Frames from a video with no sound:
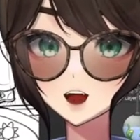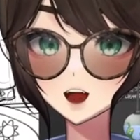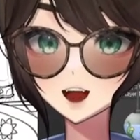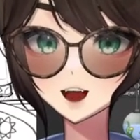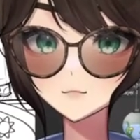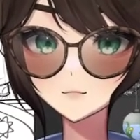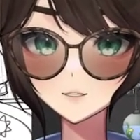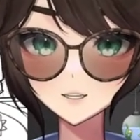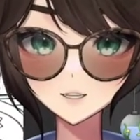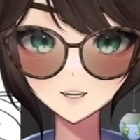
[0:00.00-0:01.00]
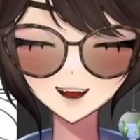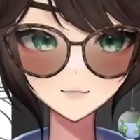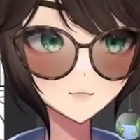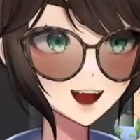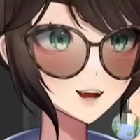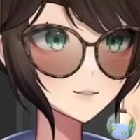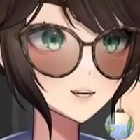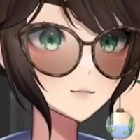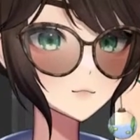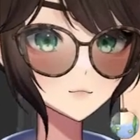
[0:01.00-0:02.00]
I'd really like to try
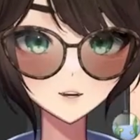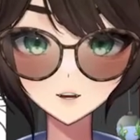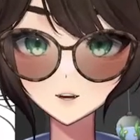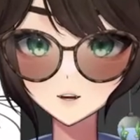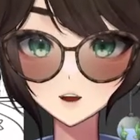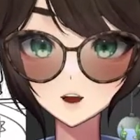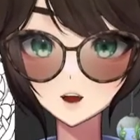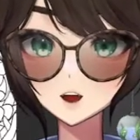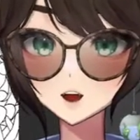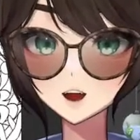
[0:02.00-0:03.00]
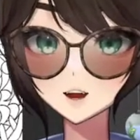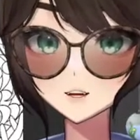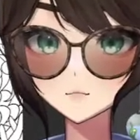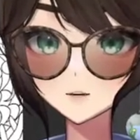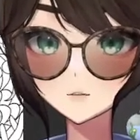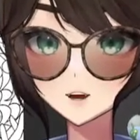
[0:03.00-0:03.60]
this one and the mermaid